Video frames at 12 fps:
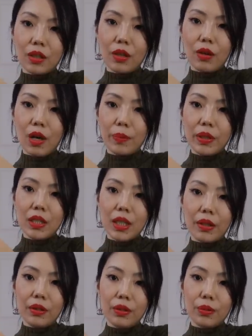Go up and
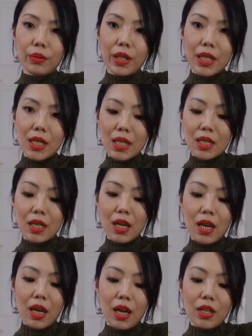down the wrists
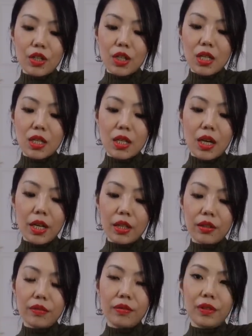and just kind
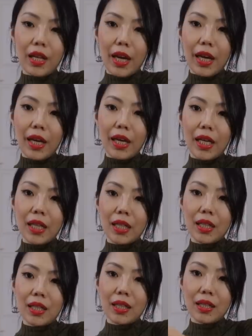of lay
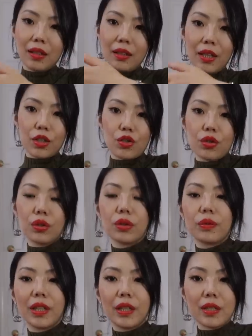like
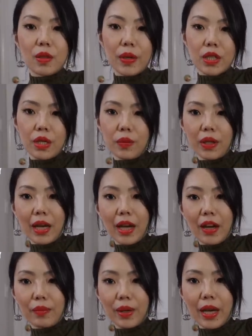jewelry, especially when I
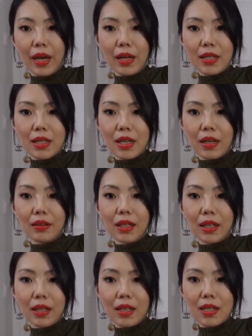have my hands down
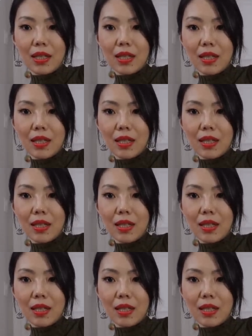like this.